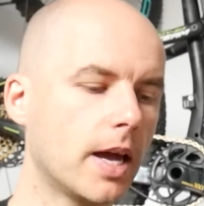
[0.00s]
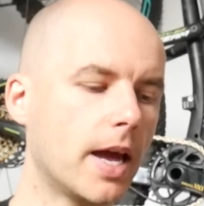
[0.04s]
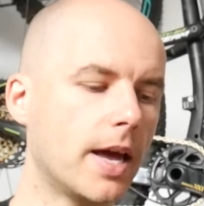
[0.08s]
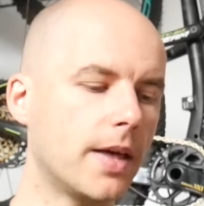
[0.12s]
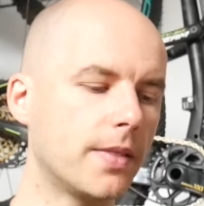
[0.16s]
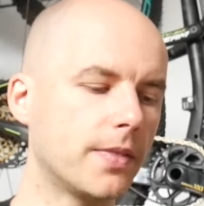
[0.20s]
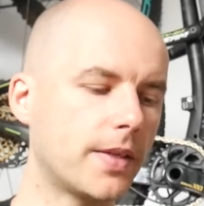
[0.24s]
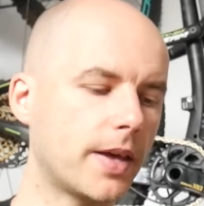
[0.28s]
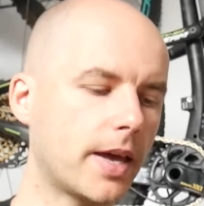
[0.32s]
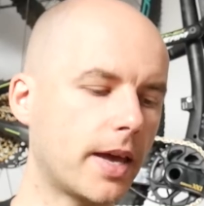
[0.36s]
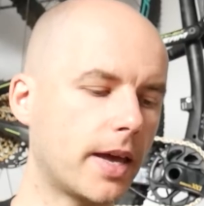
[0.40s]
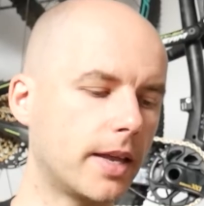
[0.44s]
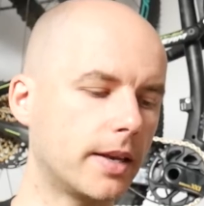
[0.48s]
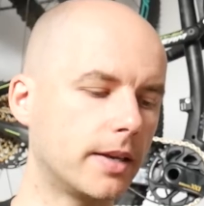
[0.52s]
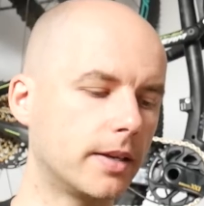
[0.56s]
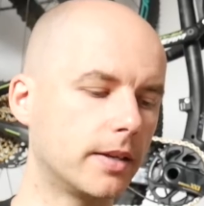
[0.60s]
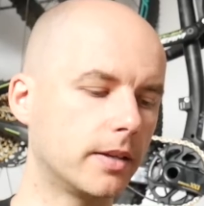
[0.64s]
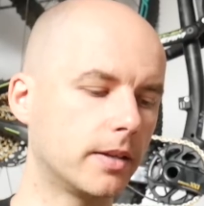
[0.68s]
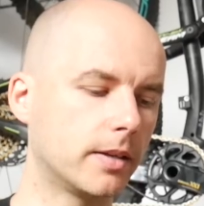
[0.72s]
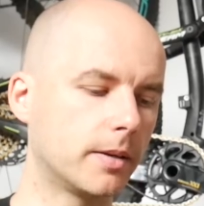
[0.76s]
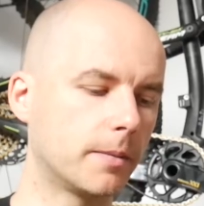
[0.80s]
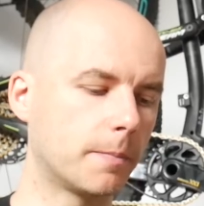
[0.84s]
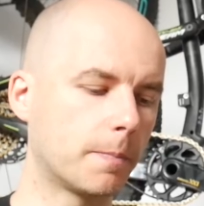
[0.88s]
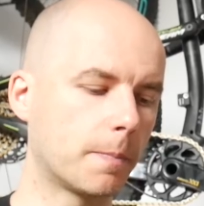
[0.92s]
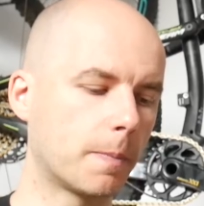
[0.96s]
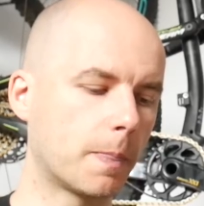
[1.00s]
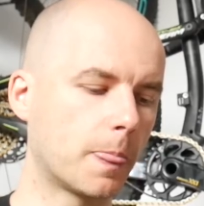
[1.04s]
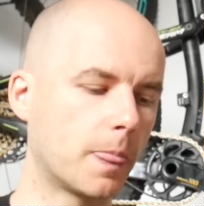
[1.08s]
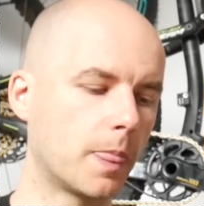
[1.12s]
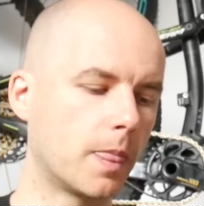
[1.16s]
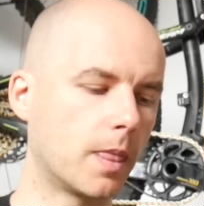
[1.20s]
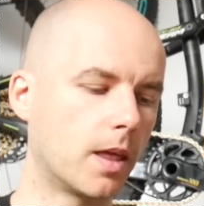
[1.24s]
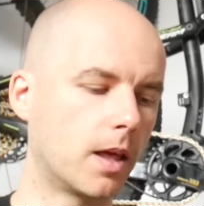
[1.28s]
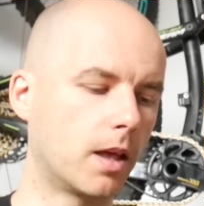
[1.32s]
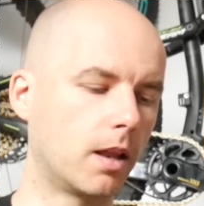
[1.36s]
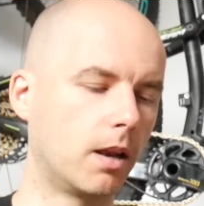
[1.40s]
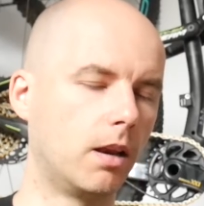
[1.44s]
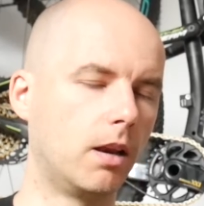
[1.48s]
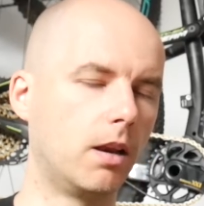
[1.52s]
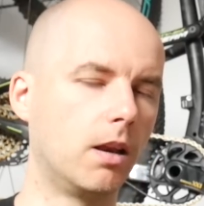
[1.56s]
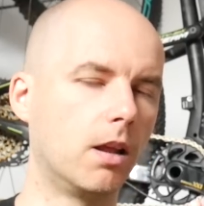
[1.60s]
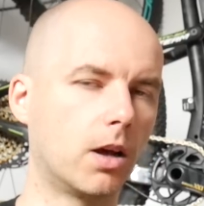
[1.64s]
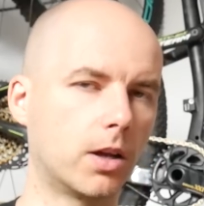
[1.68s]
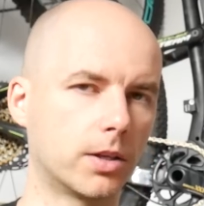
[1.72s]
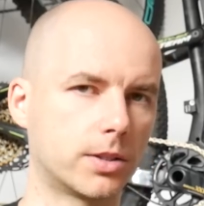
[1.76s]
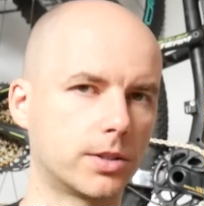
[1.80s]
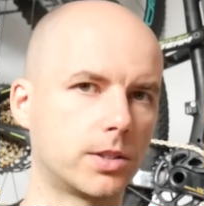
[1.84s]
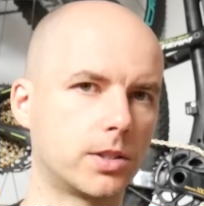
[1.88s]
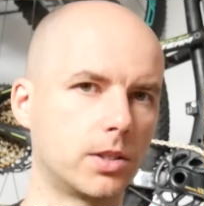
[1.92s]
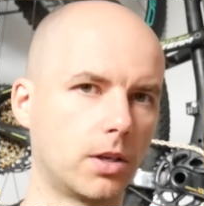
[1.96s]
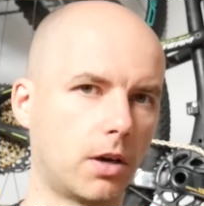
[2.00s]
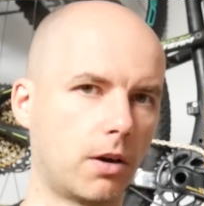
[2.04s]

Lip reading: And then lots